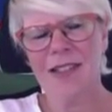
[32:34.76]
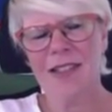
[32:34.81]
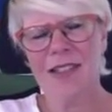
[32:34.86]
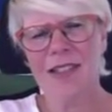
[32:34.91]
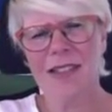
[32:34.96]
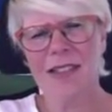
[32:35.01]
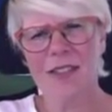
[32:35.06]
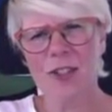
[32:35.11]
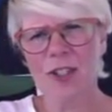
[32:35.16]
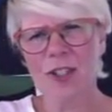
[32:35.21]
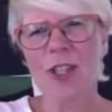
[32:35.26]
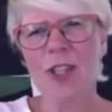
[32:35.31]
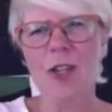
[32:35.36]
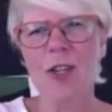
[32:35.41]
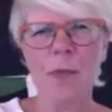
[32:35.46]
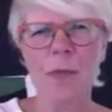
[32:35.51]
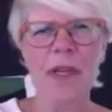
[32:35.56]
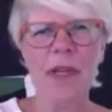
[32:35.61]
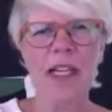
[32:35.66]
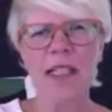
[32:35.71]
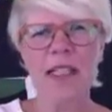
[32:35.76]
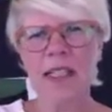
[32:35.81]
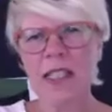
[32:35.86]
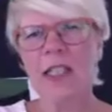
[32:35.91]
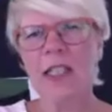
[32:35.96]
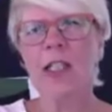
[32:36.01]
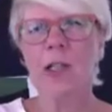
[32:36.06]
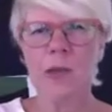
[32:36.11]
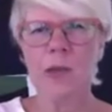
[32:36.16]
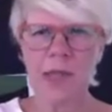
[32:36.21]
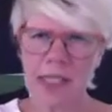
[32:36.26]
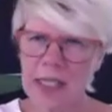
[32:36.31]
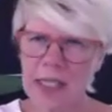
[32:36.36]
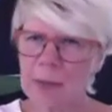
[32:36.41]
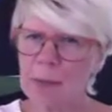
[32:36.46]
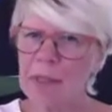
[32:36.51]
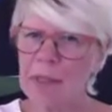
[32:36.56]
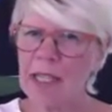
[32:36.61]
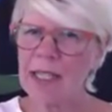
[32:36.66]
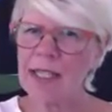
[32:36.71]
should there be a little
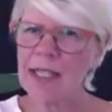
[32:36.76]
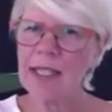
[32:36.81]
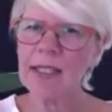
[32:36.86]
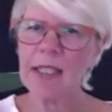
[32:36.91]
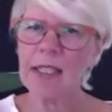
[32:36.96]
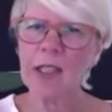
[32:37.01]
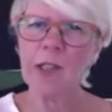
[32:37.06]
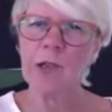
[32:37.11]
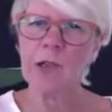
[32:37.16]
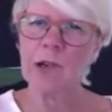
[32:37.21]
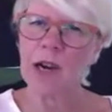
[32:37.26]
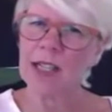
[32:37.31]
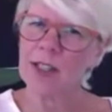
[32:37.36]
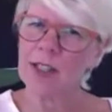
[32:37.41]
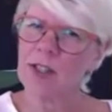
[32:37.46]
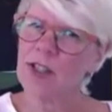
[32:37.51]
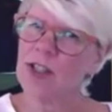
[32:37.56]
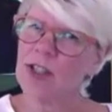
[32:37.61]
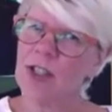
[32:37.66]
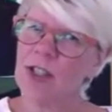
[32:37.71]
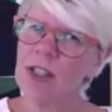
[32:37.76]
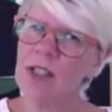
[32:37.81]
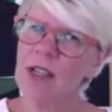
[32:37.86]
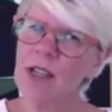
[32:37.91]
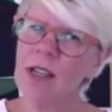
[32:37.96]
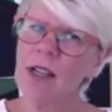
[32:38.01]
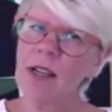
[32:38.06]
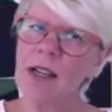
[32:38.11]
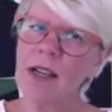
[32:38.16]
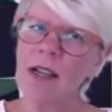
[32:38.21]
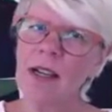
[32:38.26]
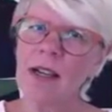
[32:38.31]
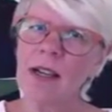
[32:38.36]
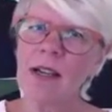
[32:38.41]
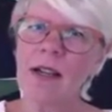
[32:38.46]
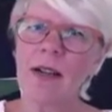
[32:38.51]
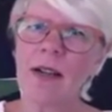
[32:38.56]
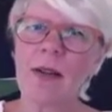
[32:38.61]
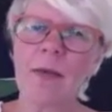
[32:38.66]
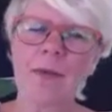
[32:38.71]
crispness, a little crunch? No, not really.
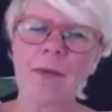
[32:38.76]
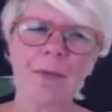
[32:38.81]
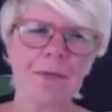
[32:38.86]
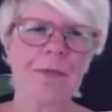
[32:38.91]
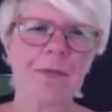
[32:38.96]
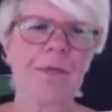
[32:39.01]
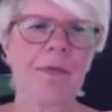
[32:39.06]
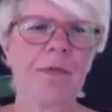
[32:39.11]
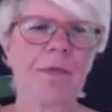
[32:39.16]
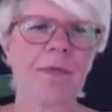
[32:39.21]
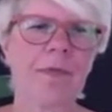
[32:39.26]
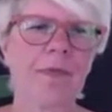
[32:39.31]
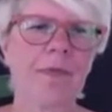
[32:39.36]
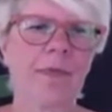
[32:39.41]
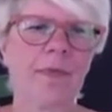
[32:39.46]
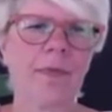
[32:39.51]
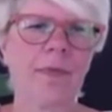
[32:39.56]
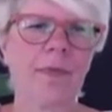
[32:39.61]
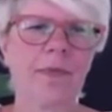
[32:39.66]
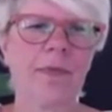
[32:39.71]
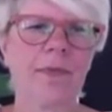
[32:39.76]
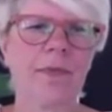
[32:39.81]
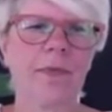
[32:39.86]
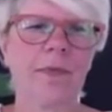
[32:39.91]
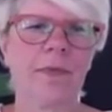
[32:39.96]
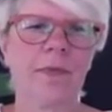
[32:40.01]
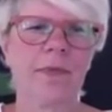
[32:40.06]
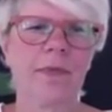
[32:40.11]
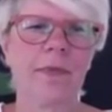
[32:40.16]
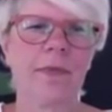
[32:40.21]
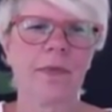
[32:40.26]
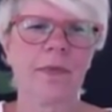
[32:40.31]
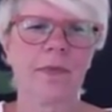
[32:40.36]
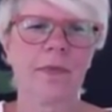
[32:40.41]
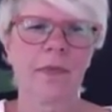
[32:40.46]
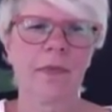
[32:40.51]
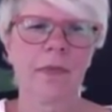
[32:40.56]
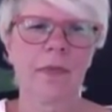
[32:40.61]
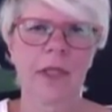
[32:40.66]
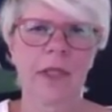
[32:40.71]
You're as much as you want there to
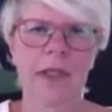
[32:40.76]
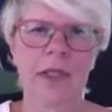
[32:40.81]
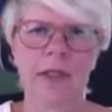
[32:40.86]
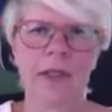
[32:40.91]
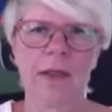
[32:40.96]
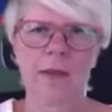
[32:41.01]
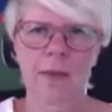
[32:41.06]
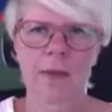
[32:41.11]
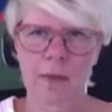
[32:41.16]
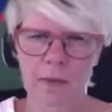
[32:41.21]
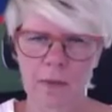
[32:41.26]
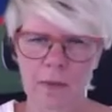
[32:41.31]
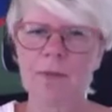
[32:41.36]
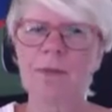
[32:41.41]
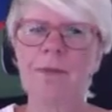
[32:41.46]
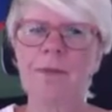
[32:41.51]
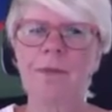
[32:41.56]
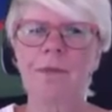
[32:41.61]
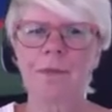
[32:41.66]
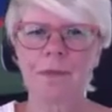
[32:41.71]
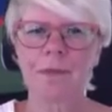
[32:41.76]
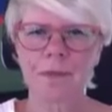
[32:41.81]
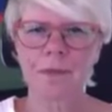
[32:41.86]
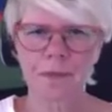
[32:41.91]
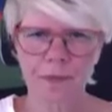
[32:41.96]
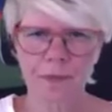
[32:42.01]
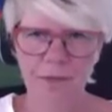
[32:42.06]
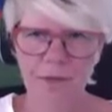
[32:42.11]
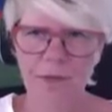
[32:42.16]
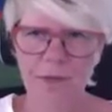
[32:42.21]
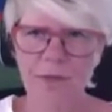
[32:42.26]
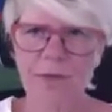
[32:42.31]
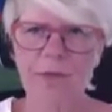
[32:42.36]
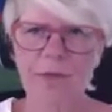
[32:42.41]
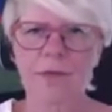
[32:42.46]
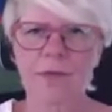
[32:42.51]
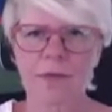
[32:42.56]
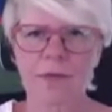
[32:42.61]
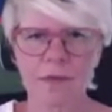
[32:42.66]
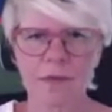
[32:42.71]
be, there's not going to be crispness
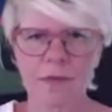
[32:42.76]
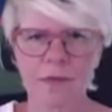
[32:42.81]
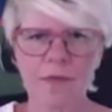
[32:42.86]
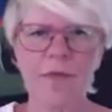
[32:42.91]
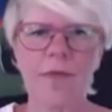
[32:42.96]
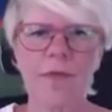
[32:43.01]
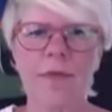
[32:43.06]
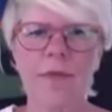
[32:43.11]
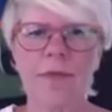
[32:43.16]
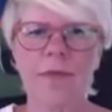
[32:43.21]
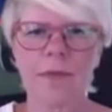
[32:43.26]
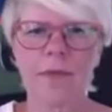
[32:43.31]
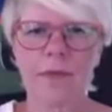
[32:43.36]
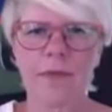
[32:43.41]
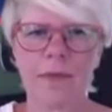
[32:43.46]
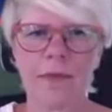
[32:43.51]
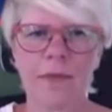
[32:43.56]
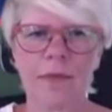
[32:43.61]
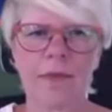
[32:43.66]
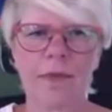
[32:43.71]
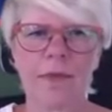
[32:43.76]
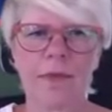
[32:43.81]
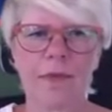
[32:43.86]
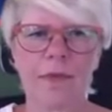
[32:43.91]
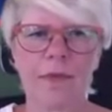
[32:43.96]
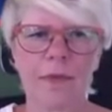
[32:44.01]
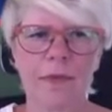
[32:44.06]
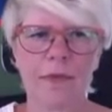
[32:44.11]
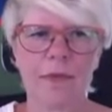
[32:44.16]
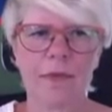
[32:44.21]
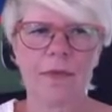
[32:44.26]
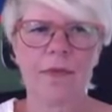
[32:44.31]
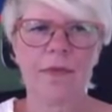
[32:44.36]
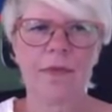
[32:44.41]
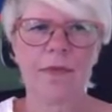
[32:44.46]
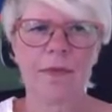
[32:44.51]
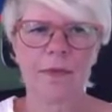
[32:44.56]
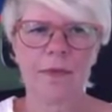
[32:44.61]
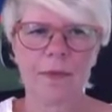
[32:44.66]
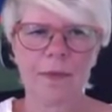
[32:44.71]
because it's going to absorb everything.
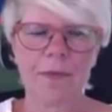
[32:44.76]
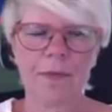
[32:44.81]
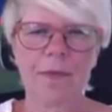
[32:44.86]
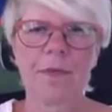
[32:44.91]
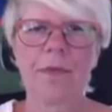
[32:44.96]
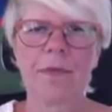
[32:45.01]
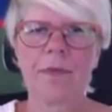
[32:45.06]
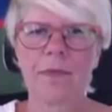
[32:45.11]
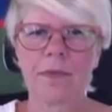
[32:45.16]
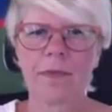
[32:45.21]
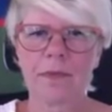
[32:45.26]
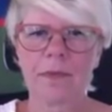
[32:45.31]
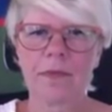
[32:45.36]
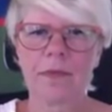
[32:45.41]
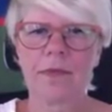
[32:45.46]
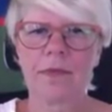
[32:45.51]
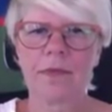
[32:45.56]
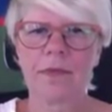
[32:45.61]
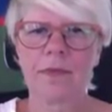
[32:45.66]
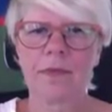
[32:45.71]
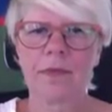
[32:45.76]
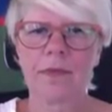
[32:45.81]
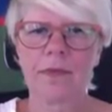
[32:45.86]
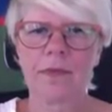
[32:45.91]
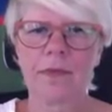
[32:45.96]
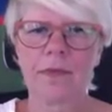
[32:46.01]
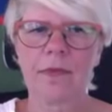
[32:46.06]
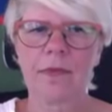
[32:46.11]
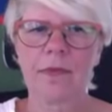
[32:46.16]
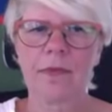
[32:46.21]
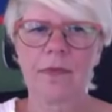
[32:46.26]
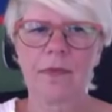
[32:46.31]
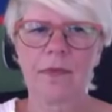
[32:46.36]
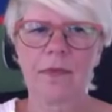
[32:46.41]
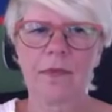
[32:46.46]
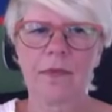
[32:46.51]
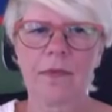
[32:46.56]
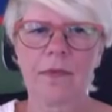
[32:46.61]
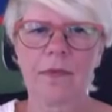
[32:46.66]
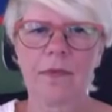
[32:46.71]
But what you don't want is you
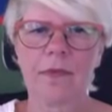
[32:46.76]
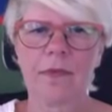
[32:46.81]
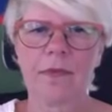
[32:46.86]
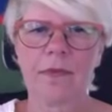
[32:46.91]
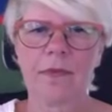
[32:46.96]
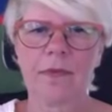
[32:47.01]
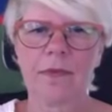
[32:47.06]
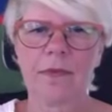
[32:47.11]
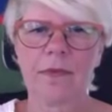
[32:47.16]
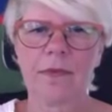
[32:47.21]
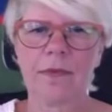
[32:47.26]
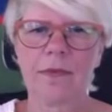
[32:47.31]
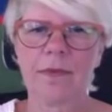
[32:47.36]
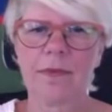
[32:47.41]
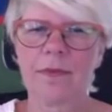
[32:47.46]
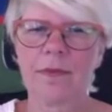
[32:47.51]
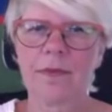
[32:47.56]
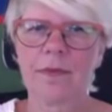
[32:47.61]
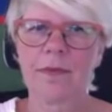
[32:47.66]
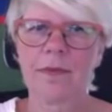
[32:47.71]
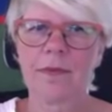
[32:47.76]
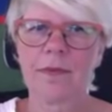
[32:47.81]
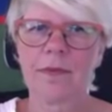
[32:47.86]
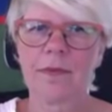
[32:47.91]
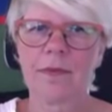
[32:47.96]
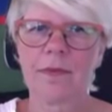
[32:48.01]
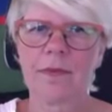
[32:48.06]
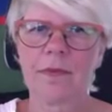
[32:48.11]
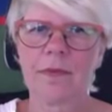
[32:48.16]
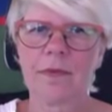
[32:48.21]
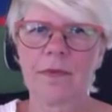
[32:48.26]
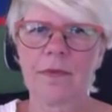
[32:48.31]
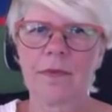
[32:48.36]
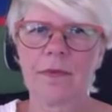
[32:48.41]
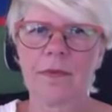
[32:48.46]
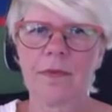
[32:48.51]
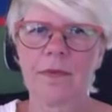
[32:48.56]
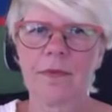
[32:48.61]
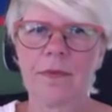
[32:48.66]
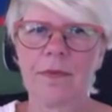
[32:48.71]
don't want there to be a wet layer on the
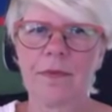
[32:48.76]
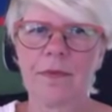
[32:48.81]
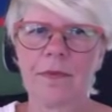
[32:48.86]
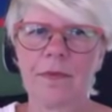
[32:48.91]
bottom.